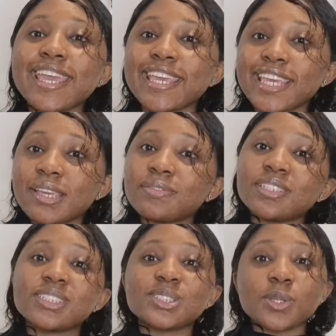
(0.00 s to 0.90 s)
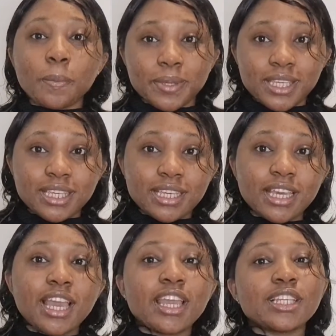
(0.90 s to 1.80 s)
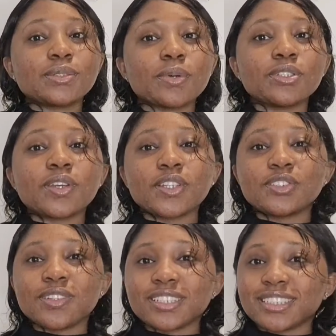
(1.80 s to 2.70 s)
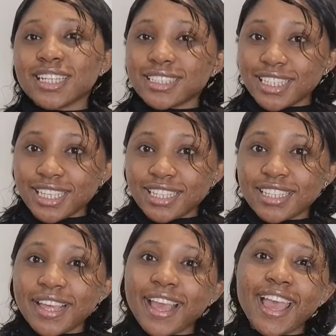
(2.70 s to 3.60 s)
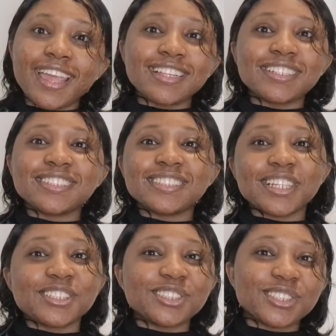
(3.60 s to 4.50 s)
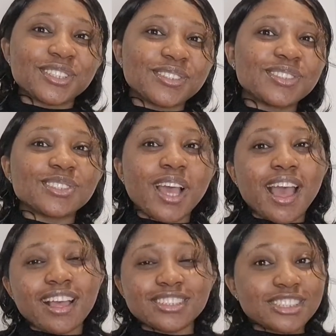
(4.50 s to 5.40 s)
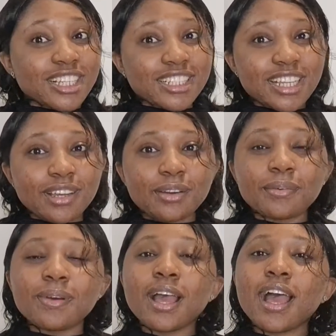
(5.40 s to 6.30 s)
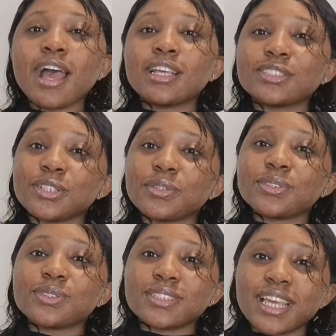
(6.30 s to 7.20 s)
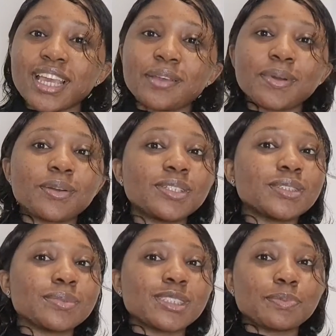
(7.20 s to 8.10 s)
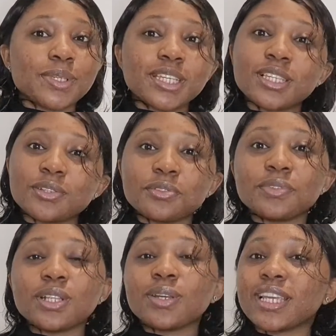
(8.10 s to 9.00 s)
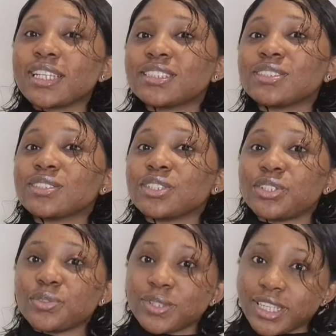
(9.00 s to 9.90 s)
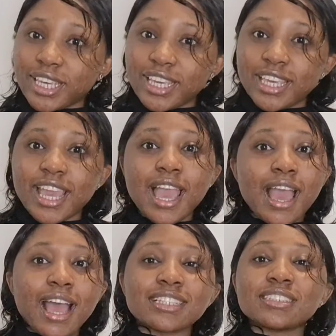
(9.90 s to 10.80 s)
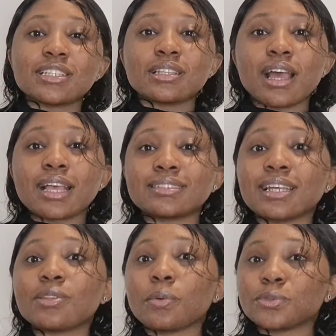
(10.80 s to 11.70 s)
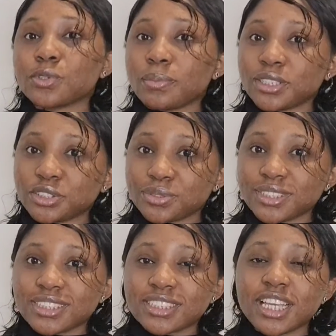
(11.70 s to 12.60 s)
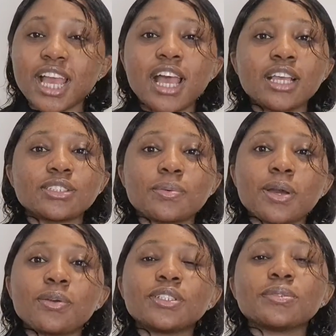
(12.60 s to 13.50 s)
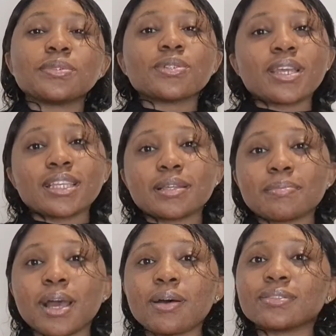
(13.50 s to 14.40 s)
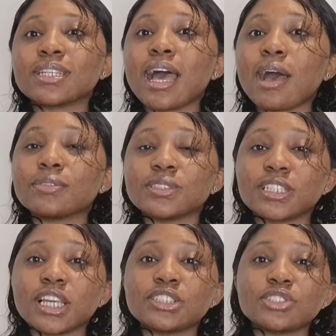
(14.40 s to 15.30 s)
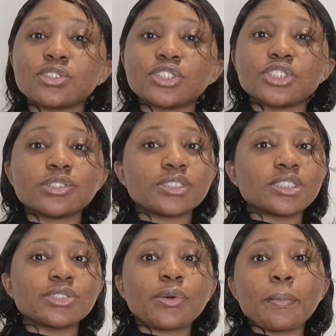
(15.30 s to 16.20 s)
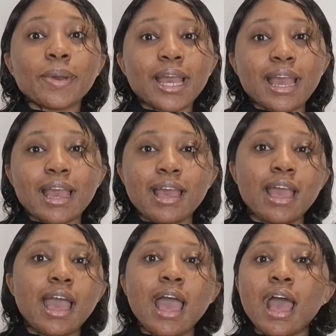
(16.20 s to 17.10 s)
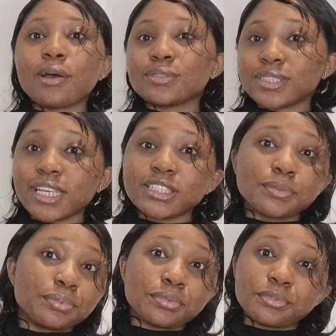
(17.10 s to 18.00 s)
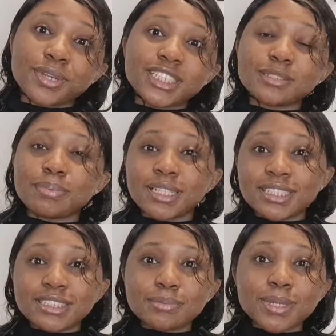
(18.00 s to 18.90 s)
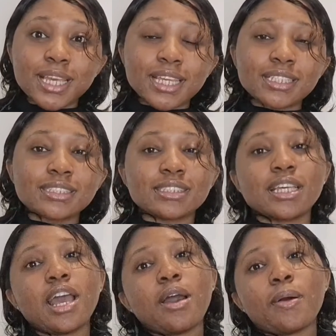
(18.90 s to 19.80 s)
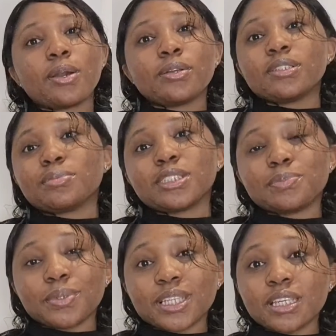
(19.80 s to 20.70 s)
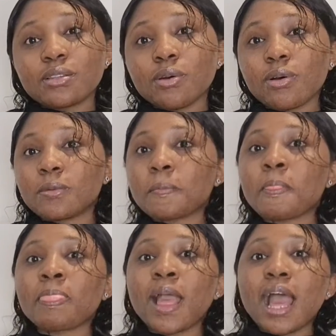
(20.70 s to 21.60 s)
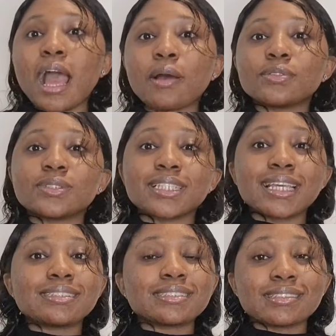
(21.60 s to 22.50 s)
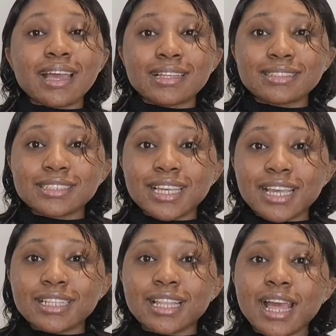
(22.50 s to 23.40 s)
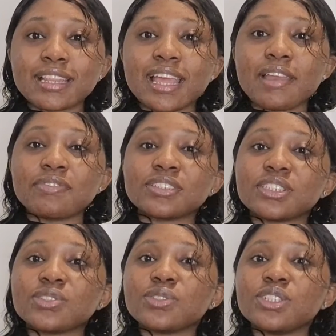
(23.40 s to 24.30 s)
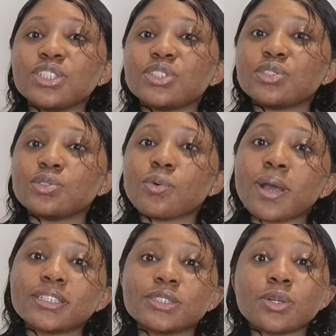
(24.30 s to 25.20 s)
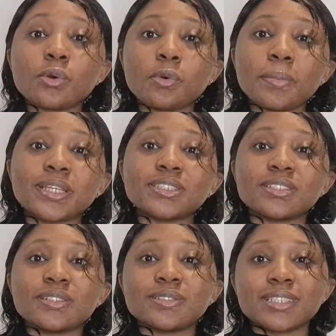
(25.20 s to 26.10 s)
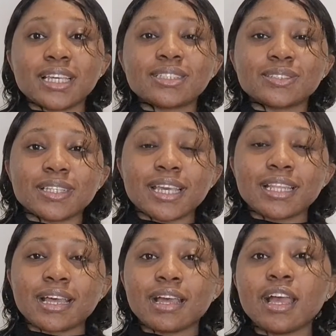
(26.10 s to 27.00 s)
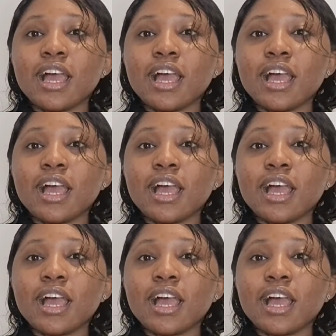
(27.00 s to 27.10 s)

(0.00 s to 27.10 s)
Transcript: If this topic is what you're interested in, kindly stay tuned to our channel. So today we're going to be speaking on relocating to the UK as an optometrist. So we're going to be talking about how to get your GOC number, how to get a pre-reg placement. We're going to be speaking on how to get started and everything you need to know and the documents you need to get together.